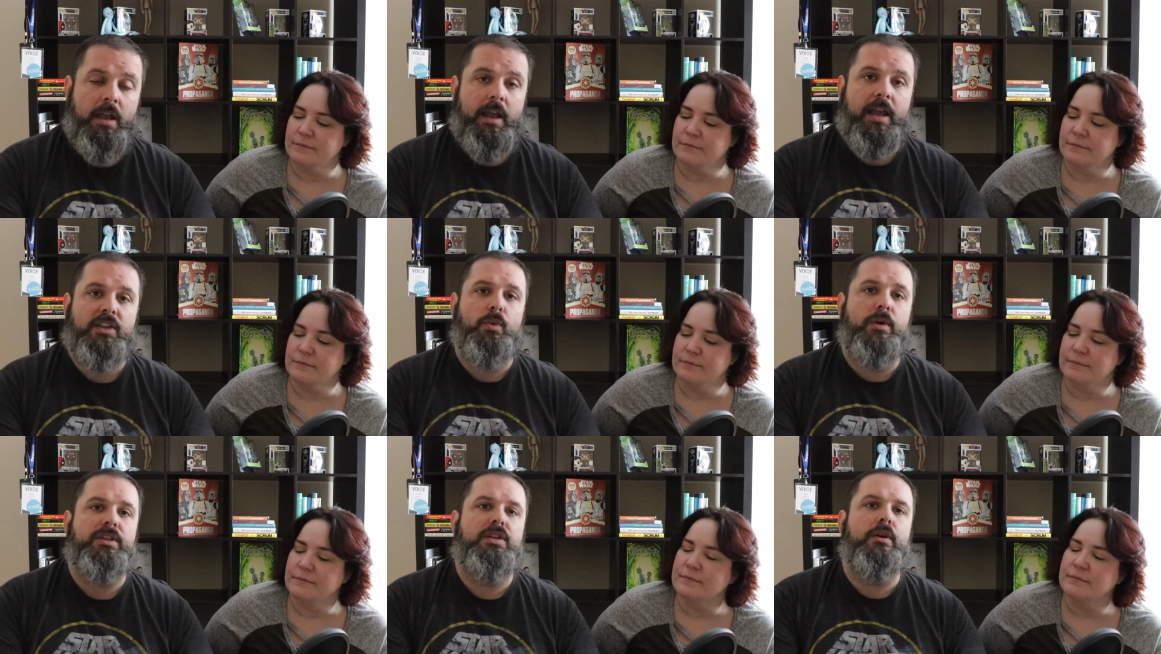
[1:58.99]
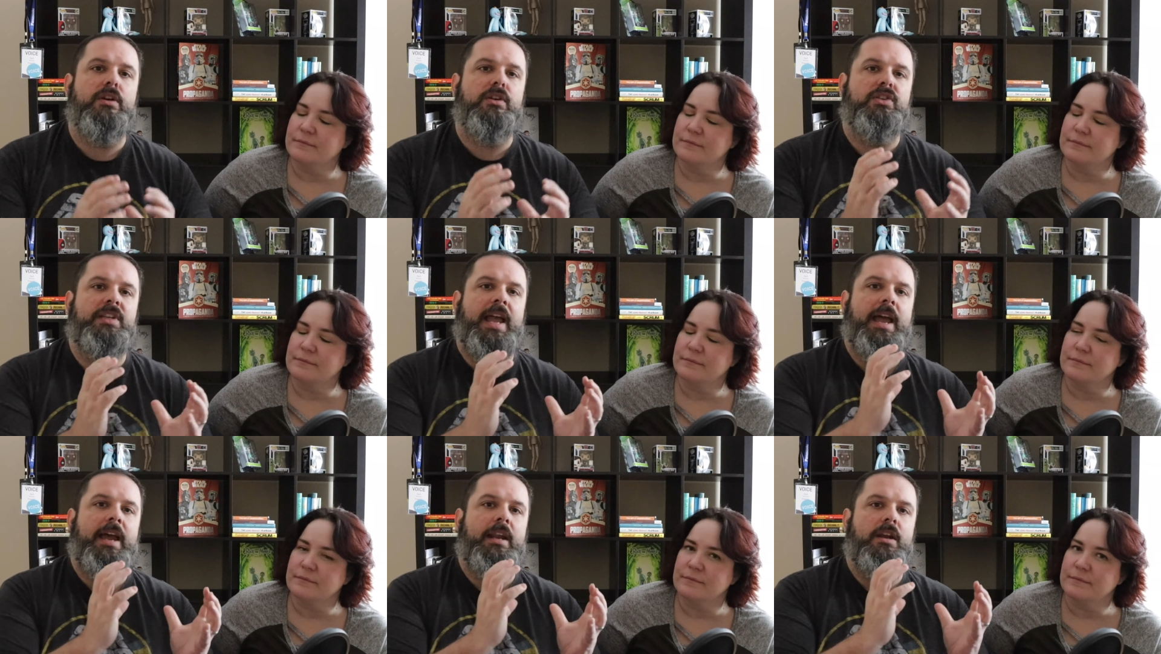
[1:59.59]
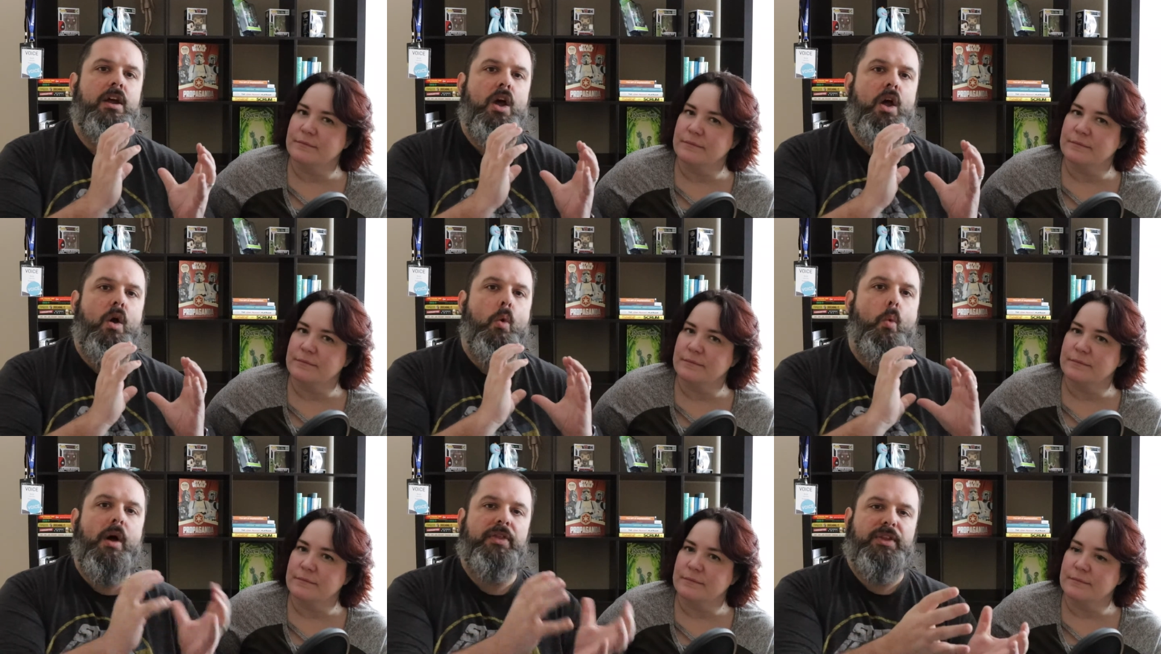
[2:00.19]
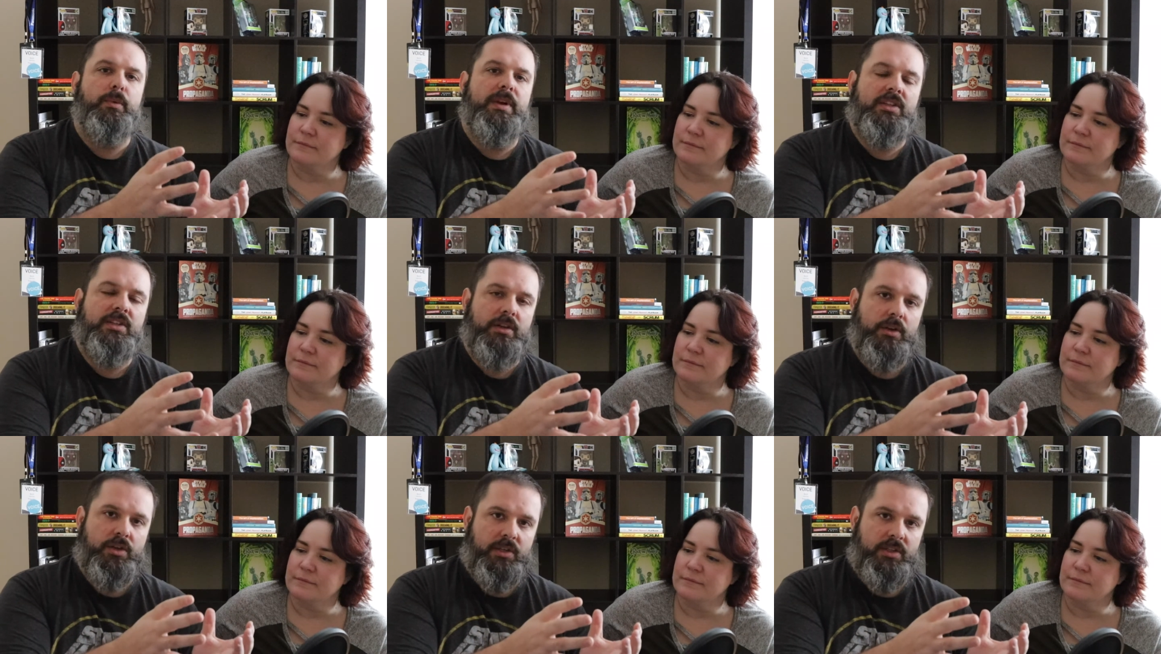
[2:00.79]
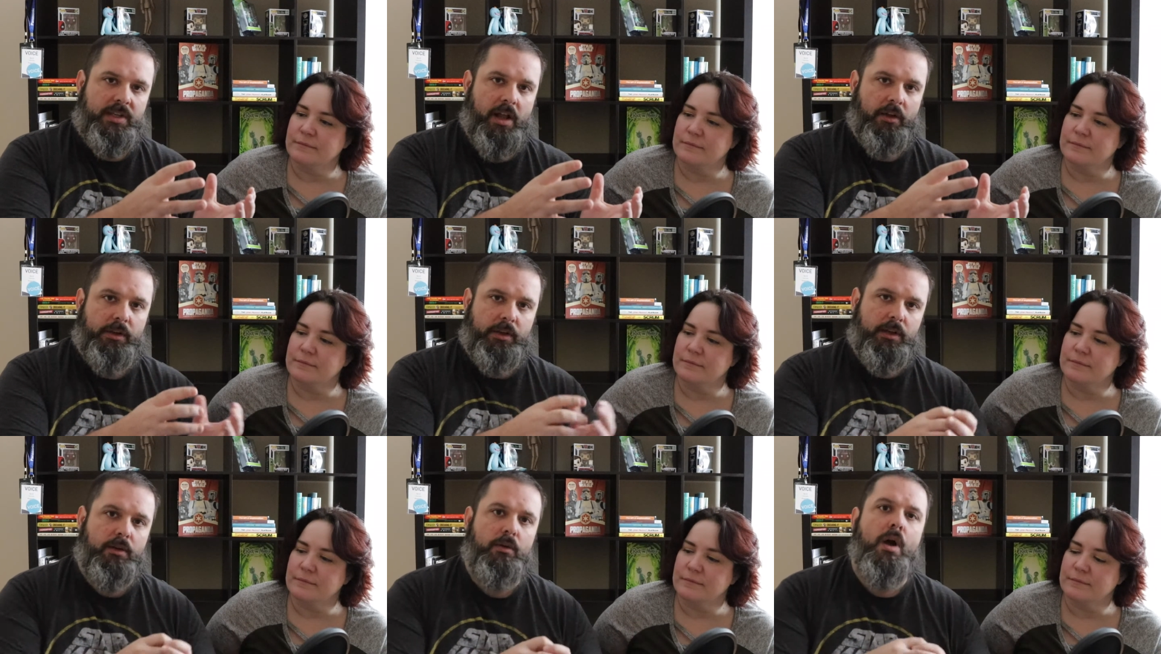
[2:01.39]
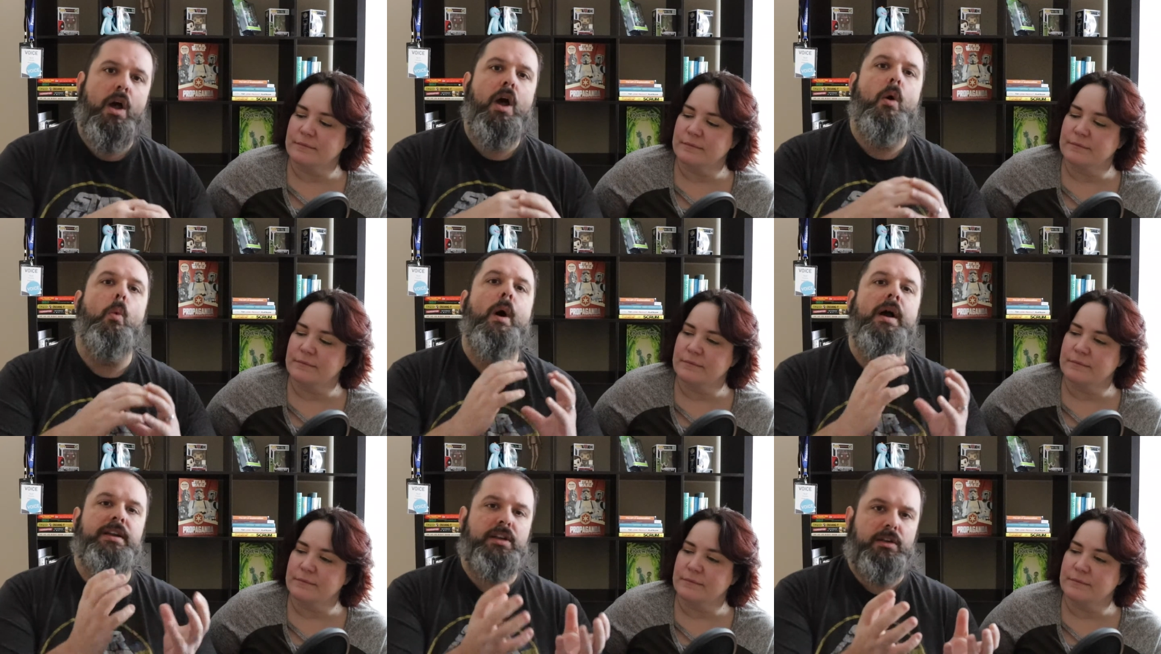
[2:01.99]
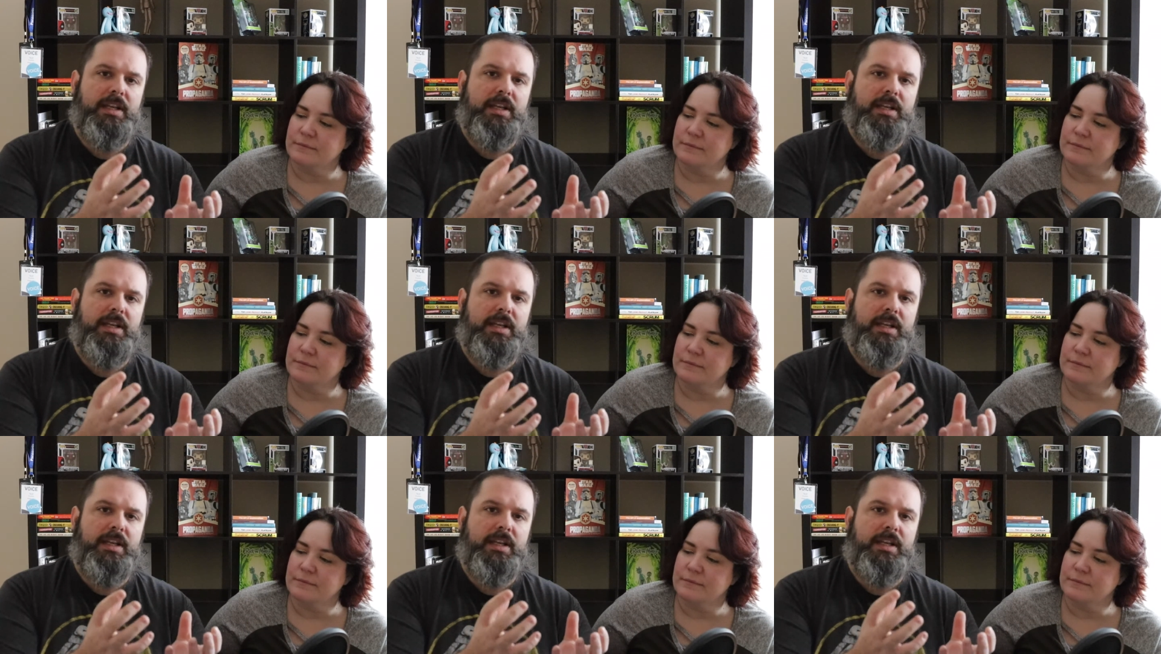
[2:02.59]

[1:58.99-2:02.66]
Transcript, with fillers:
Speaker 1: is once you understand what the research is telling you, what you